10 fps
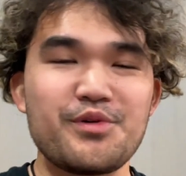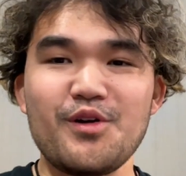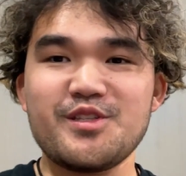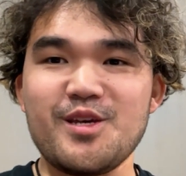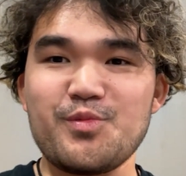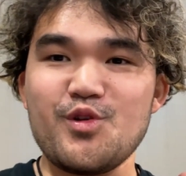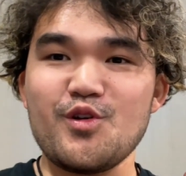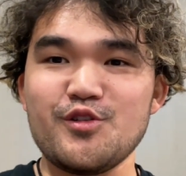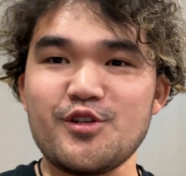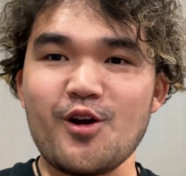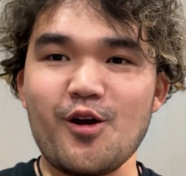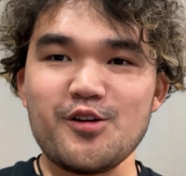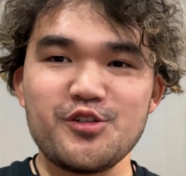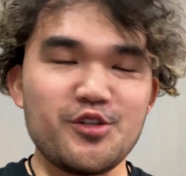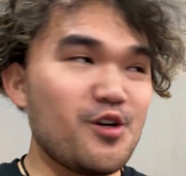pro tip when you go to car
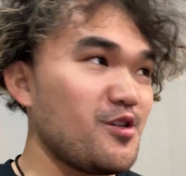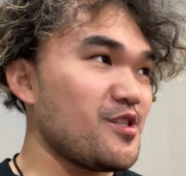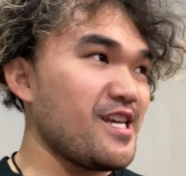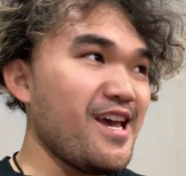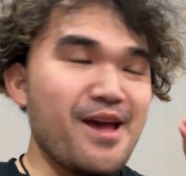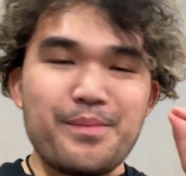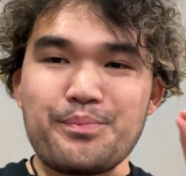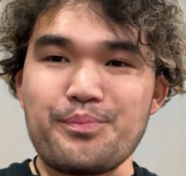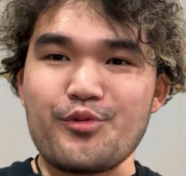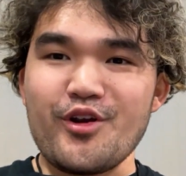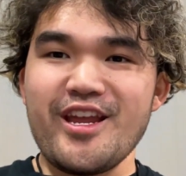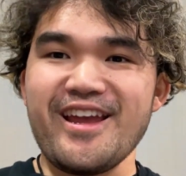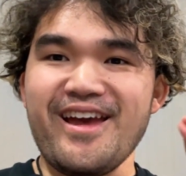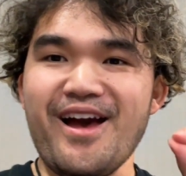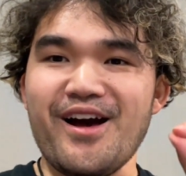shows, bring
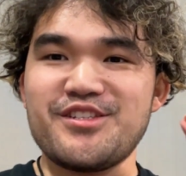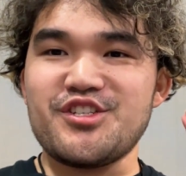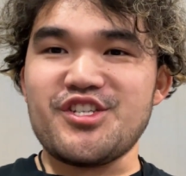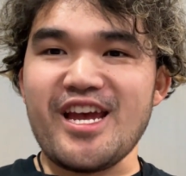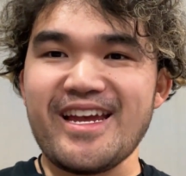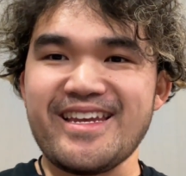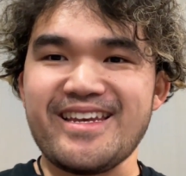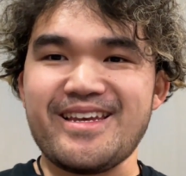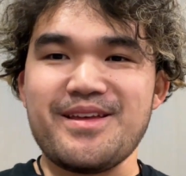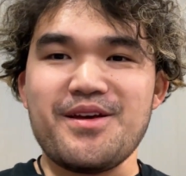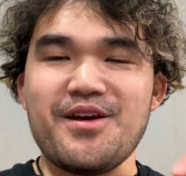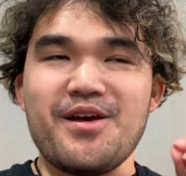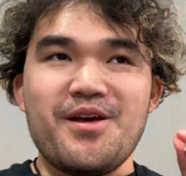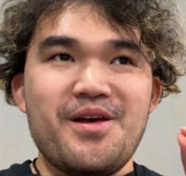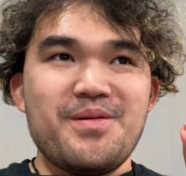a jacket.
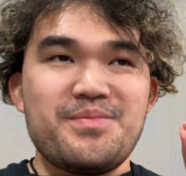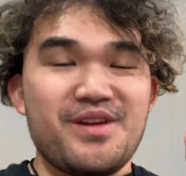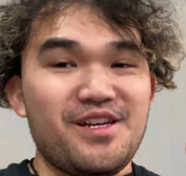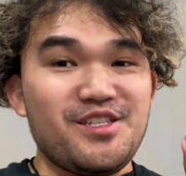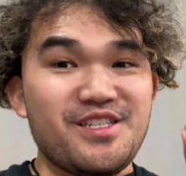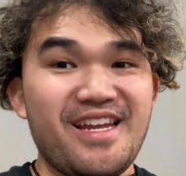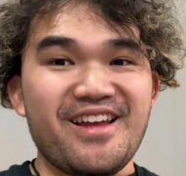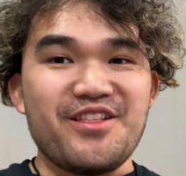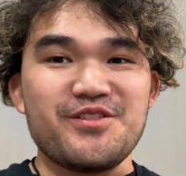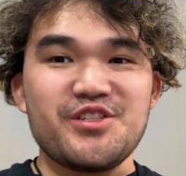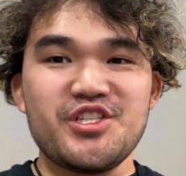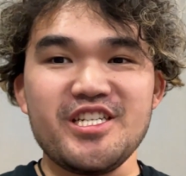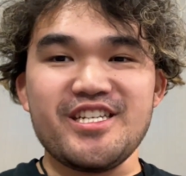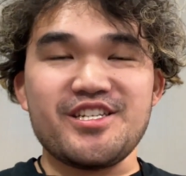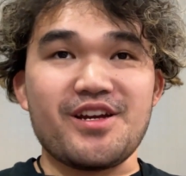Because it's getting a little
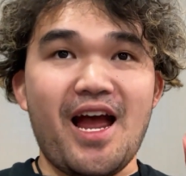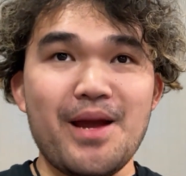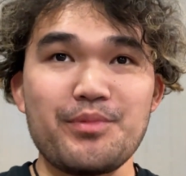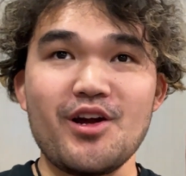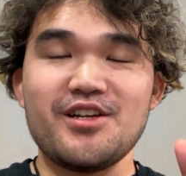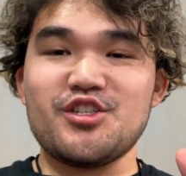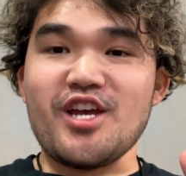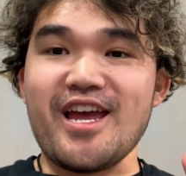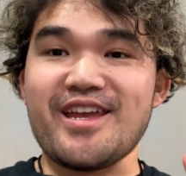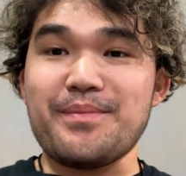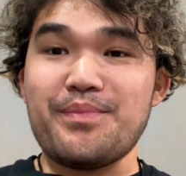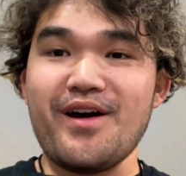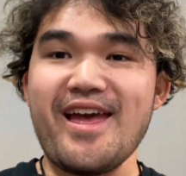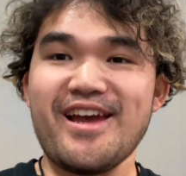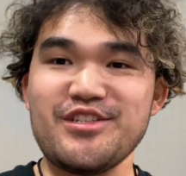chilly here. I brought a jacket,
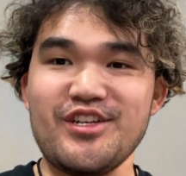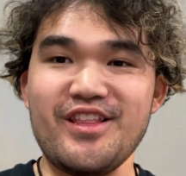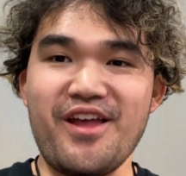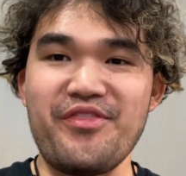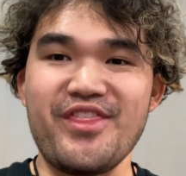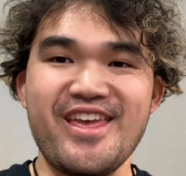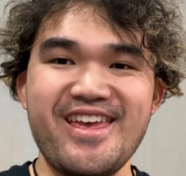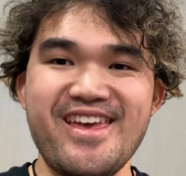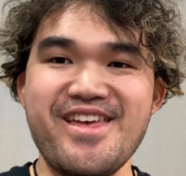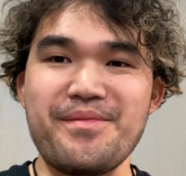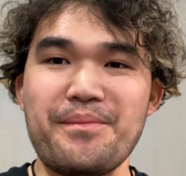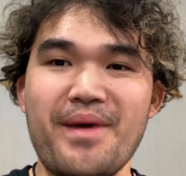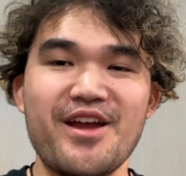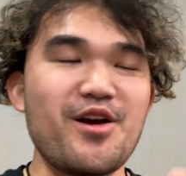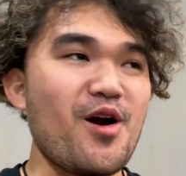but I actually left it in
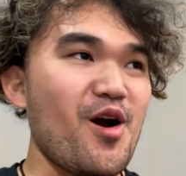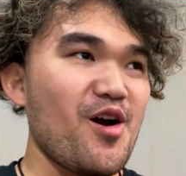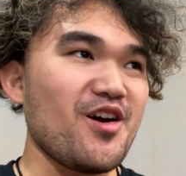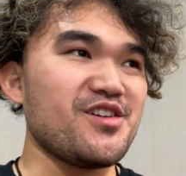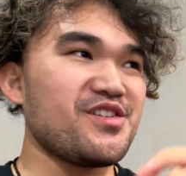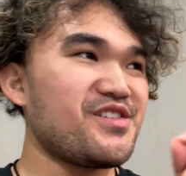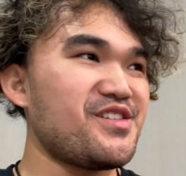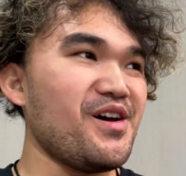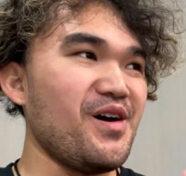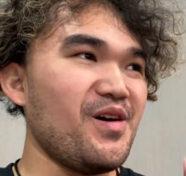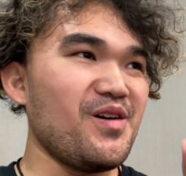my car, so